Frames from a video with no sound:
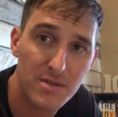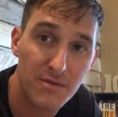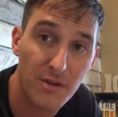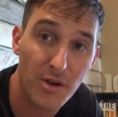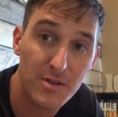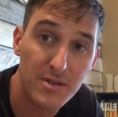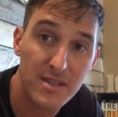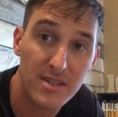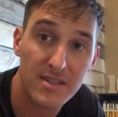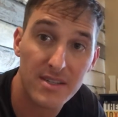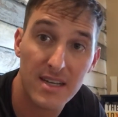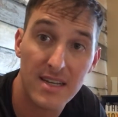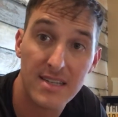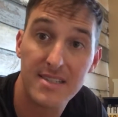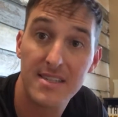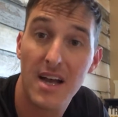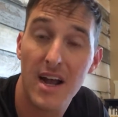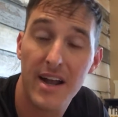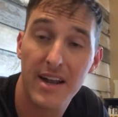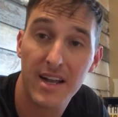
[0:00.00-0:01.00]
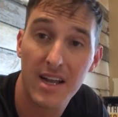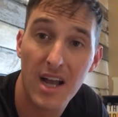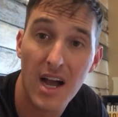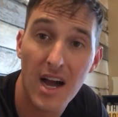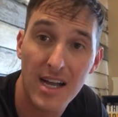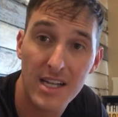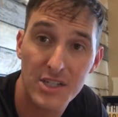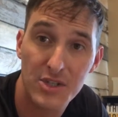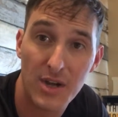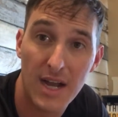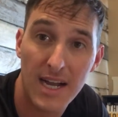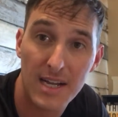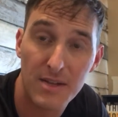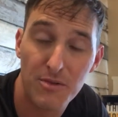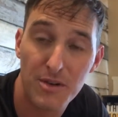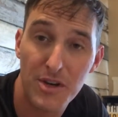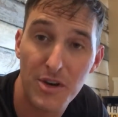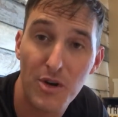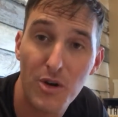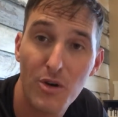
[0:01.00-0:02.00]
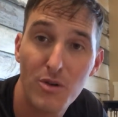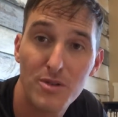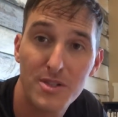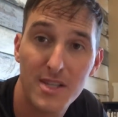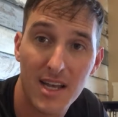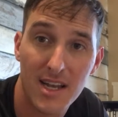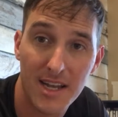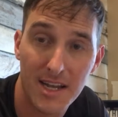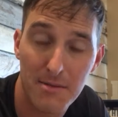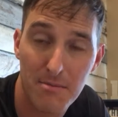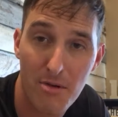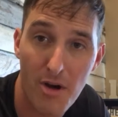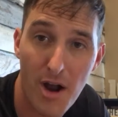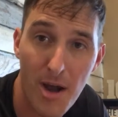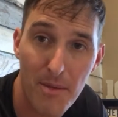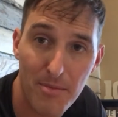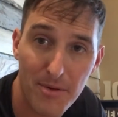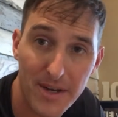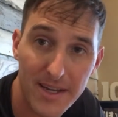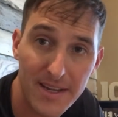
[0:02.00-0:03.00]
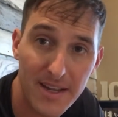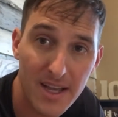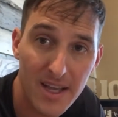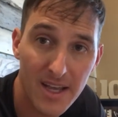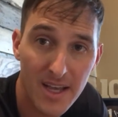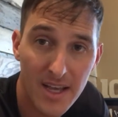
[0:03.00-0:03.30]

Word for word: versus assign a contract when you're wholesaling a property.